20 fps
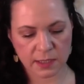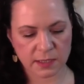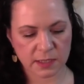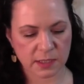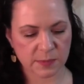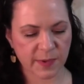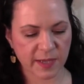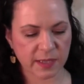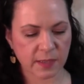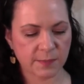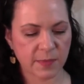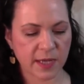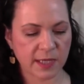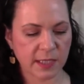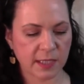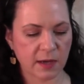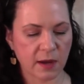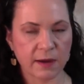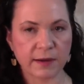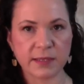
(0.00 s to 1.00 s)
spend the
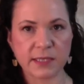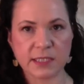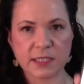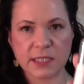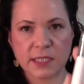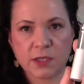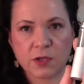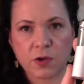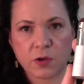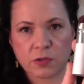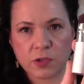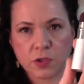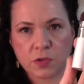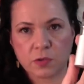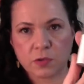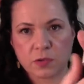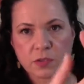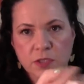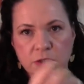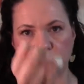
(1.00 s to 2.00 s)
money on this
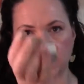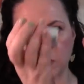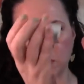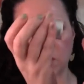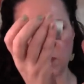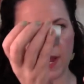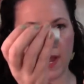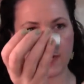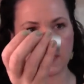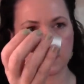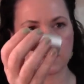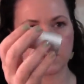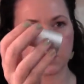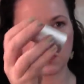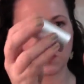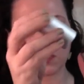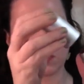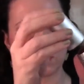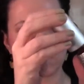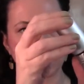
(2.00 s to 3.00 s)
EcoTools
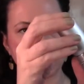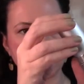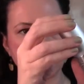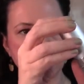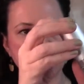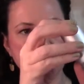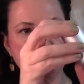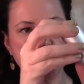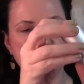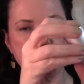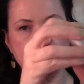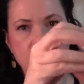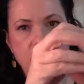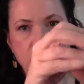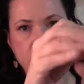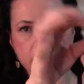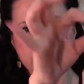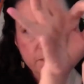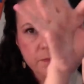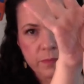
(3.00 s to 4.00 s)
retractable
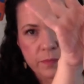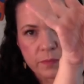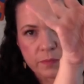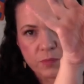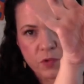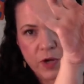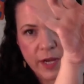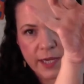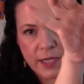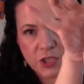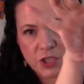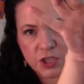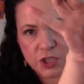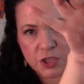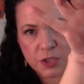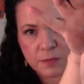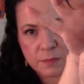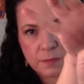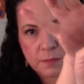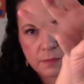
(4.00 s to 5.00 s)

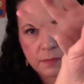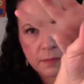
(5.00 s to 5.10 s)
brush.